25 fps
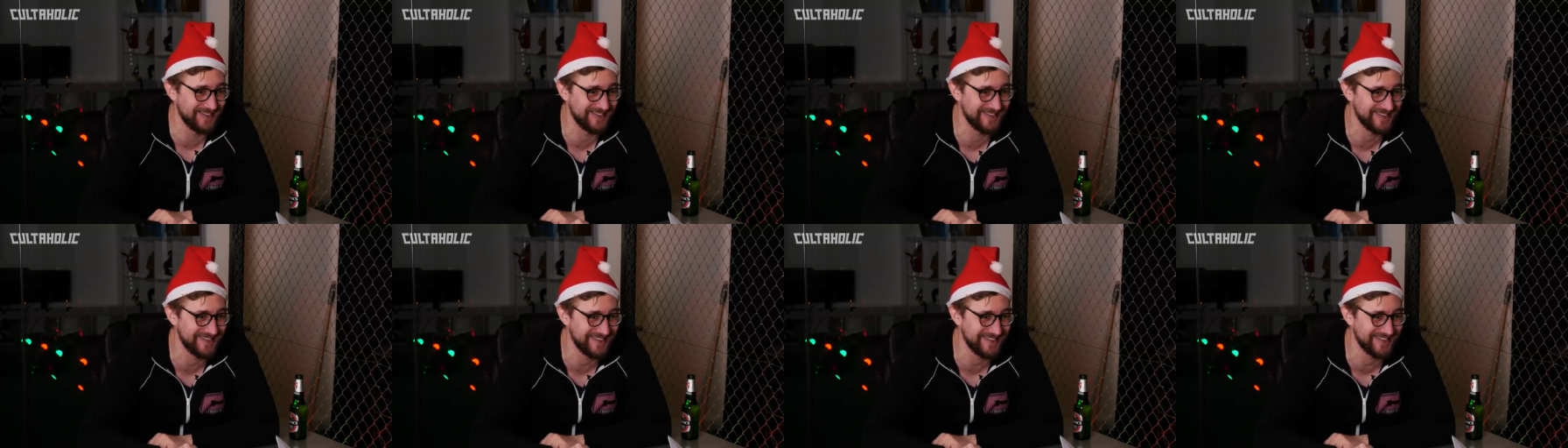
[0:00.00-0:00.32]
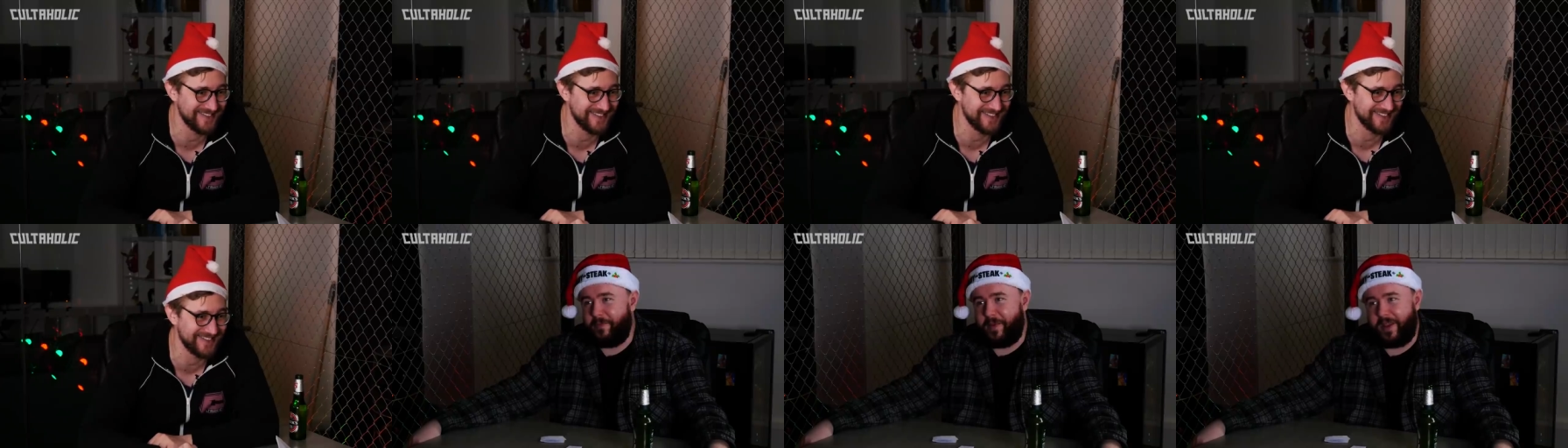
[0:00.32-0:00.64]
I
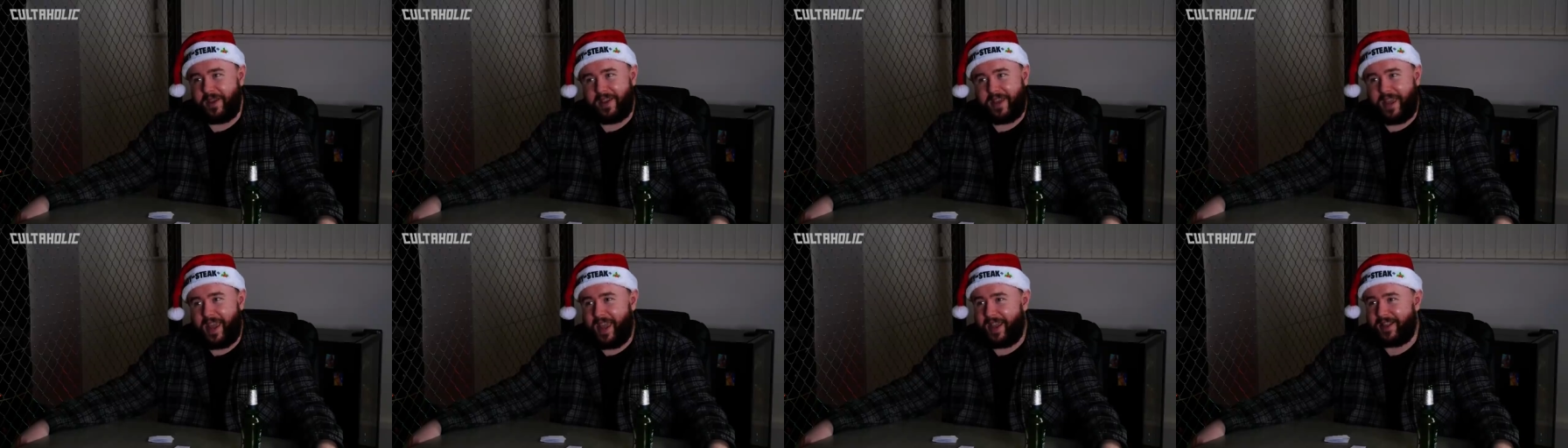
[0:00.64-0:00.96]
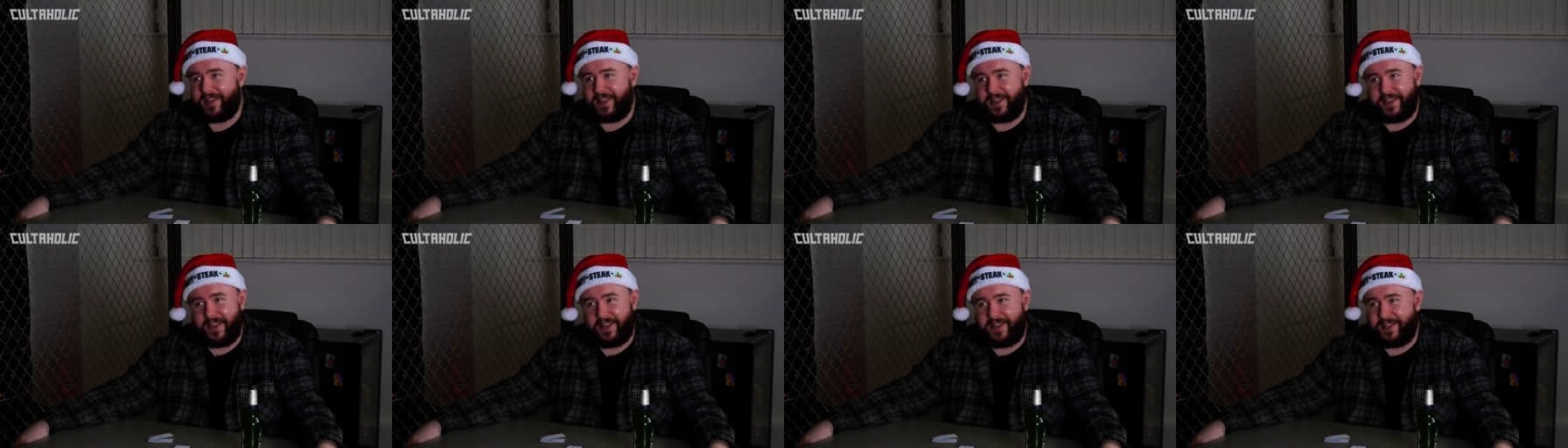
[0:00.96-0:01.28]
feel like I've been
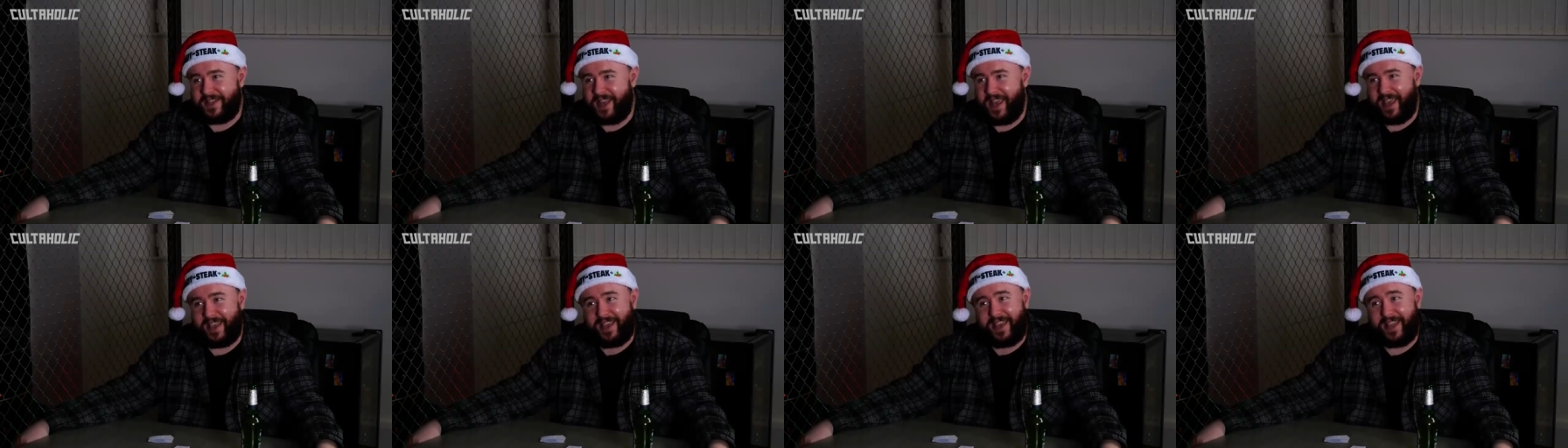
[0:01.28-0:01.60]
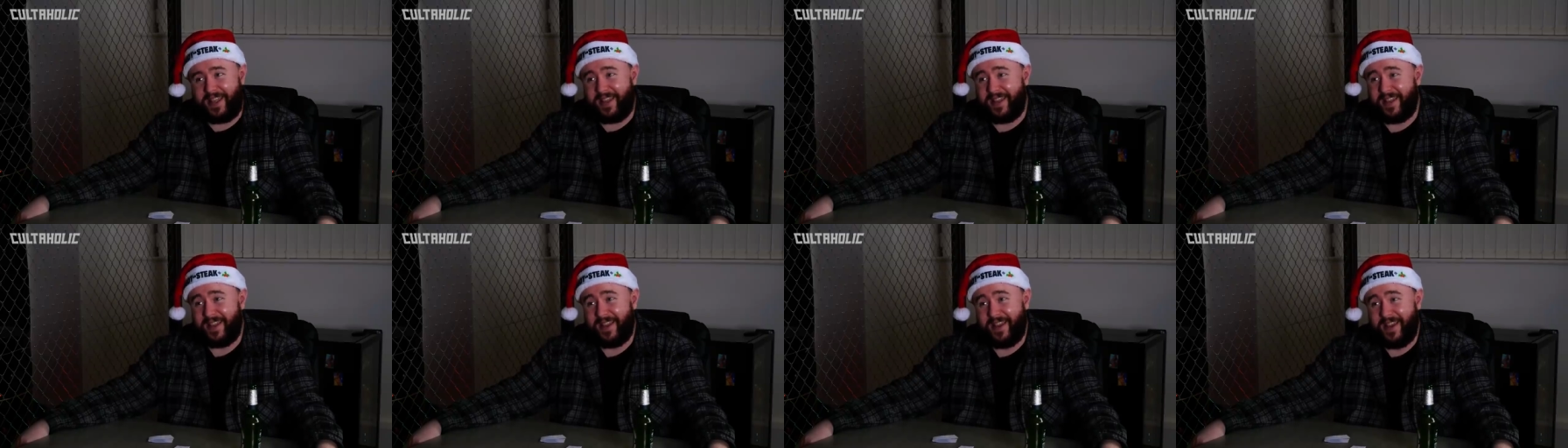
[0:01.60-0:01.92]
kicked in the dick.
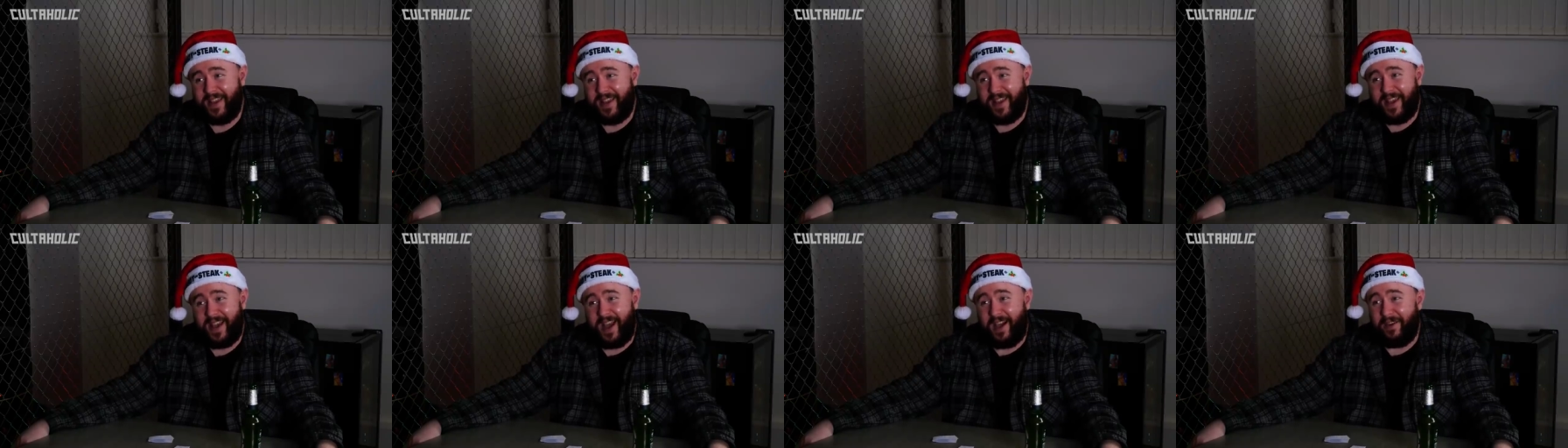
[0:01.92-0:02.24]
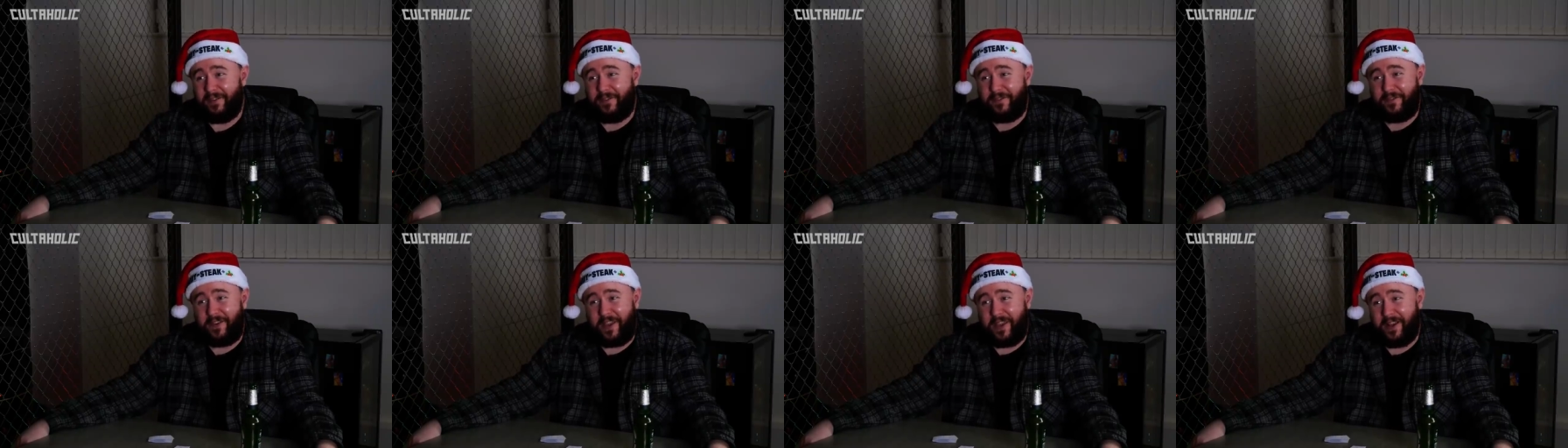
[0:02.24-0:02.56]

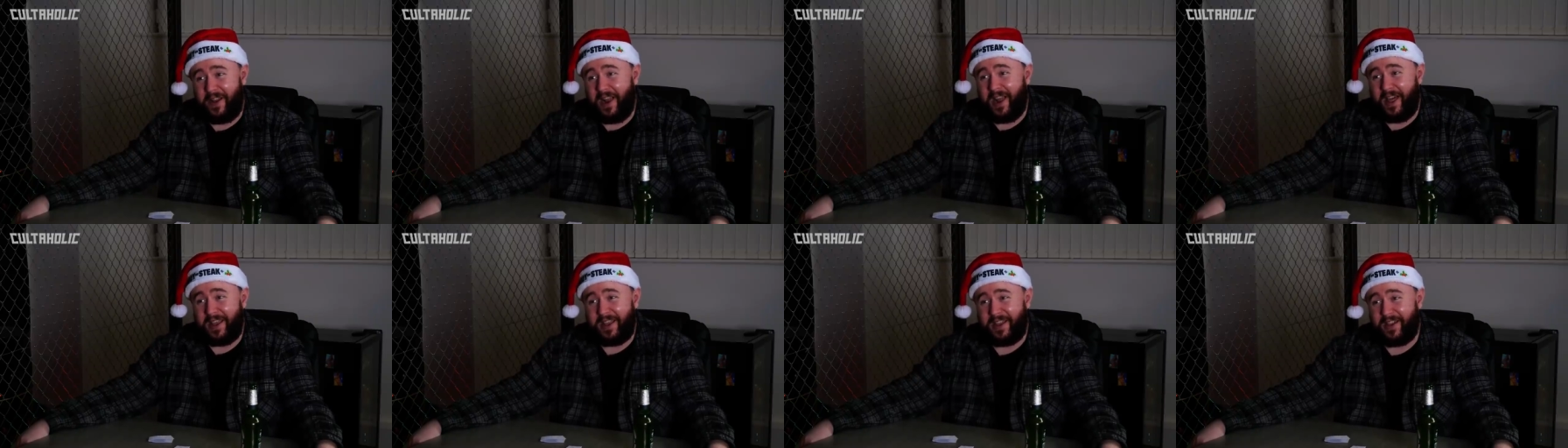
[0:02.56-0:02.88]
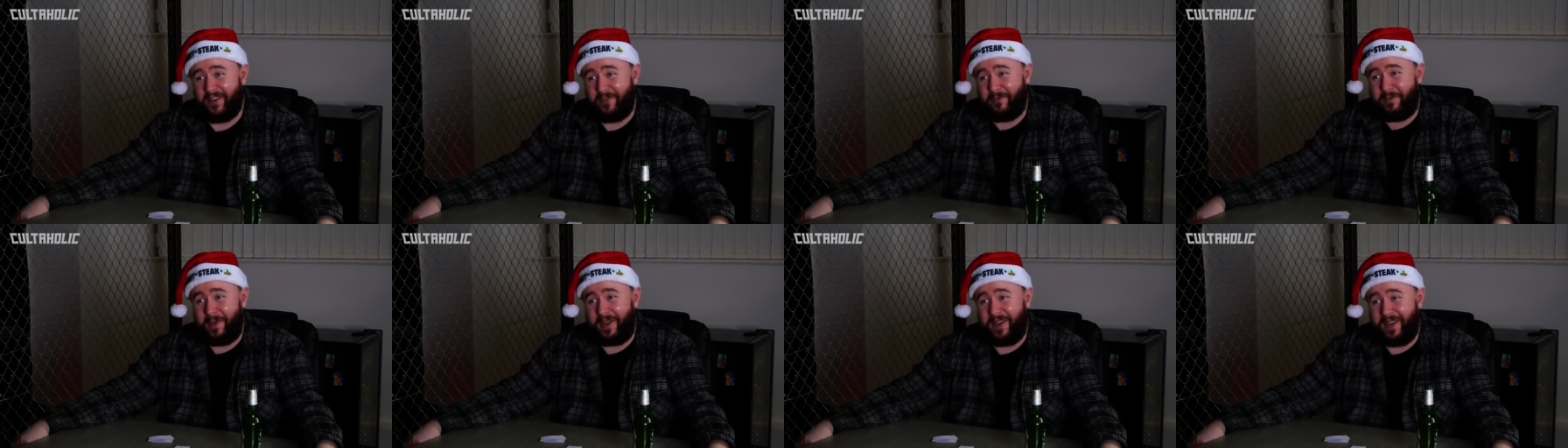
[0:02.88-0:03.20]
I feel
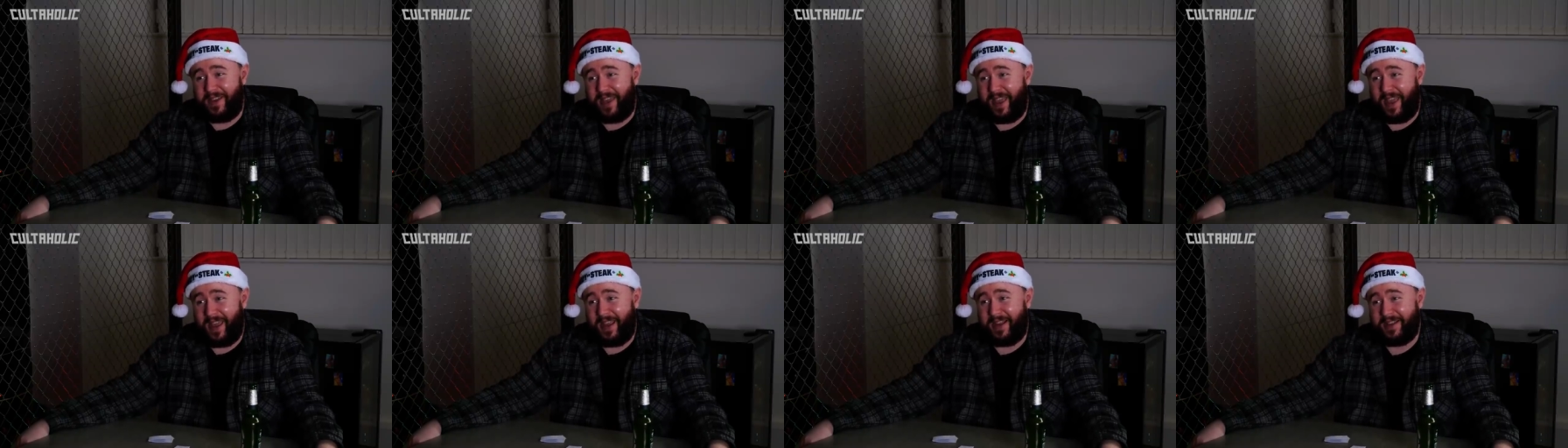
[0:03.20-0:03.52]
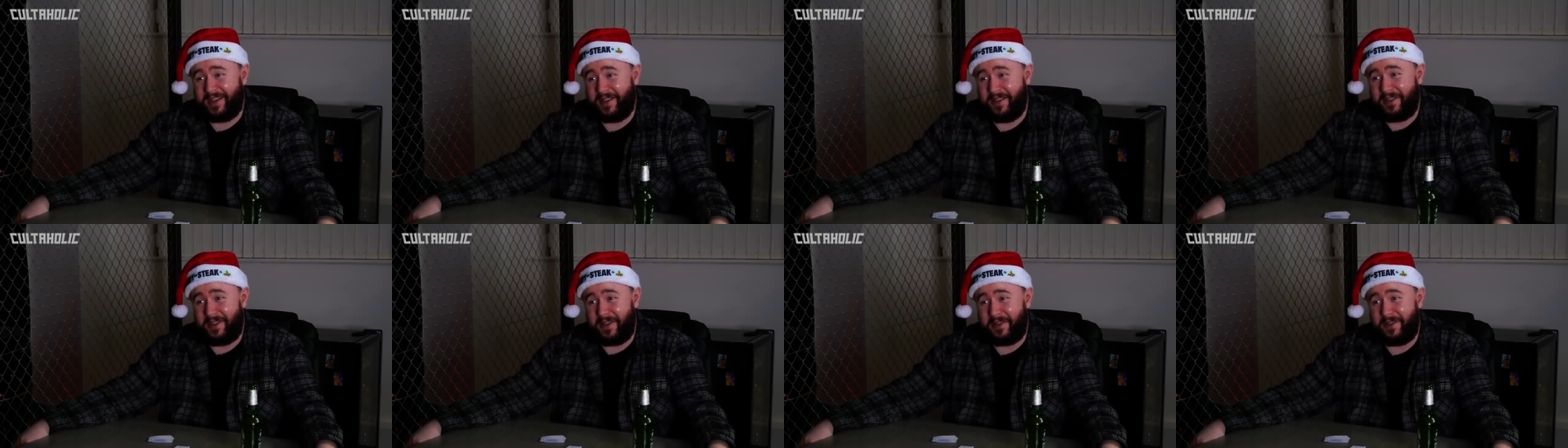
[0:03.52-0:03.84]
like I've been
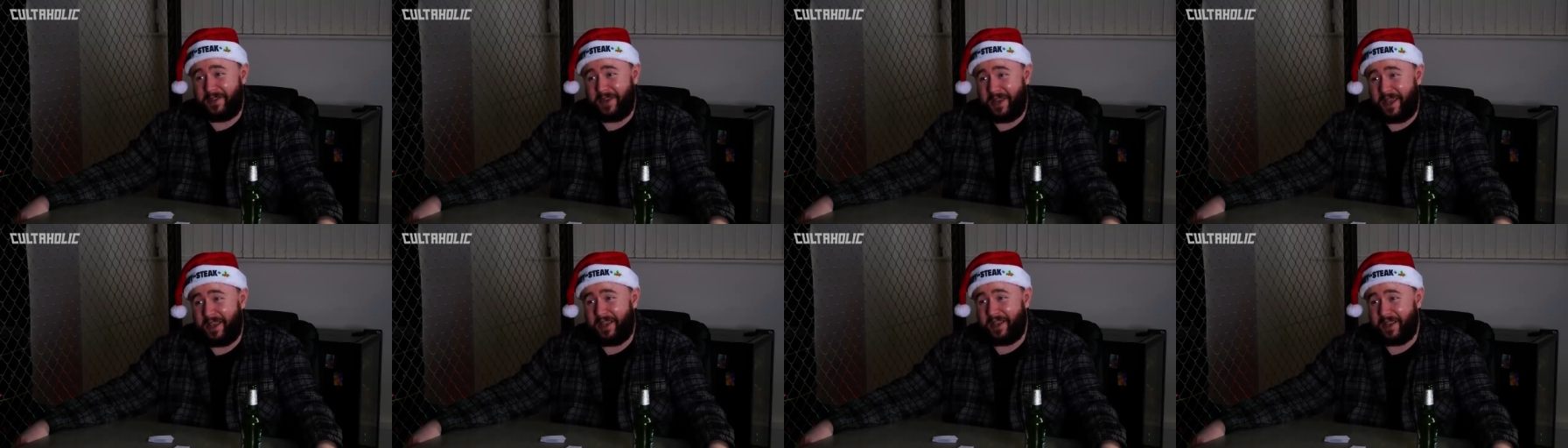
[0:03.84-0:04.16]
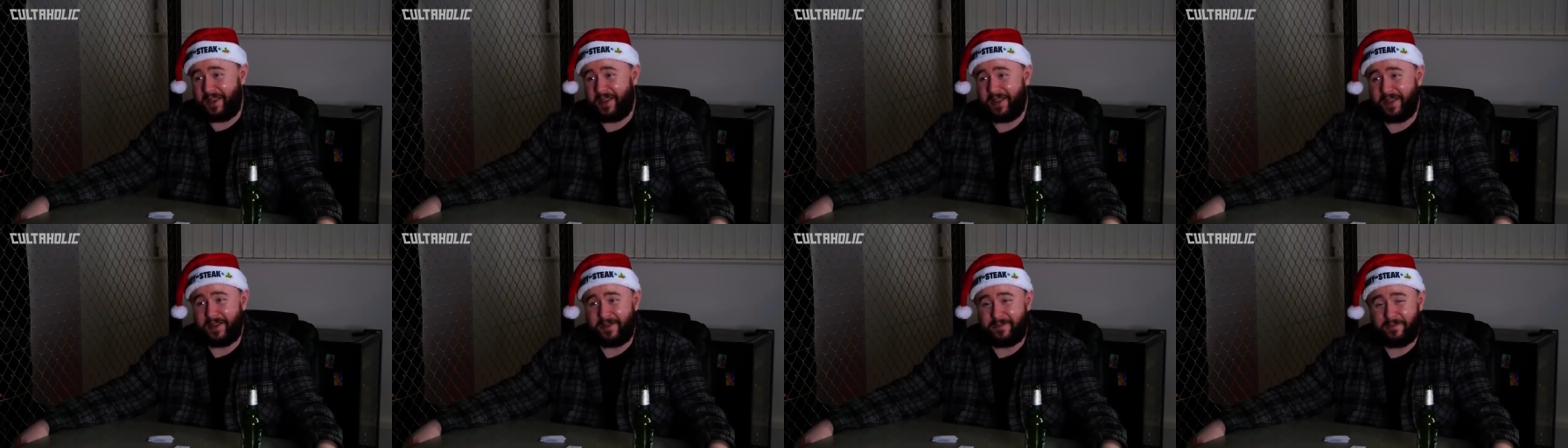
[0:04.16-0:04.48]
kicked in the
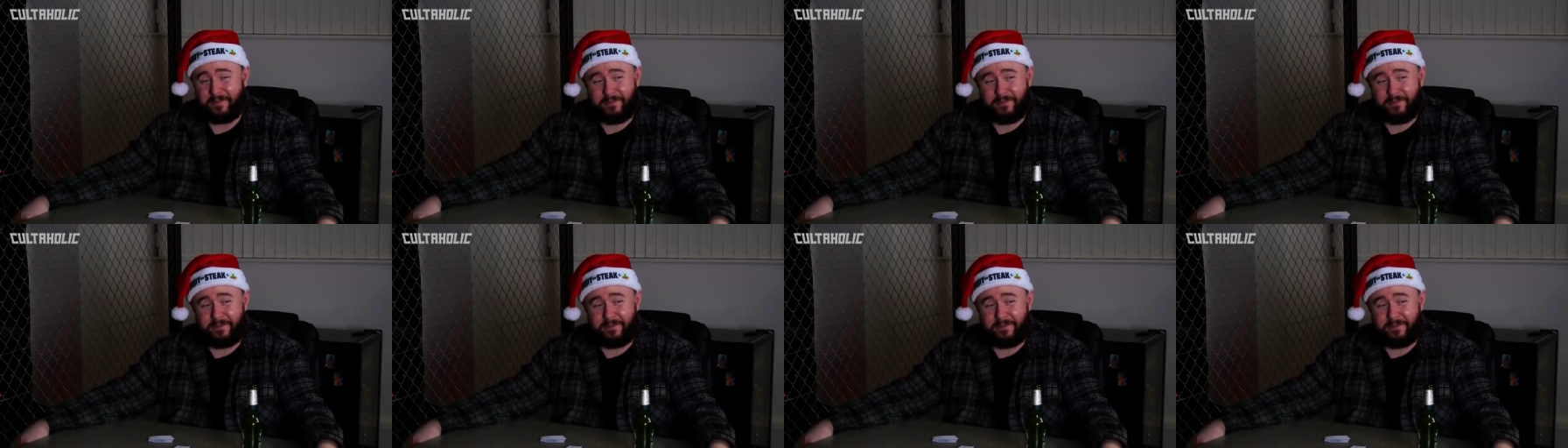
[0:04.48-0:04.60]
dick.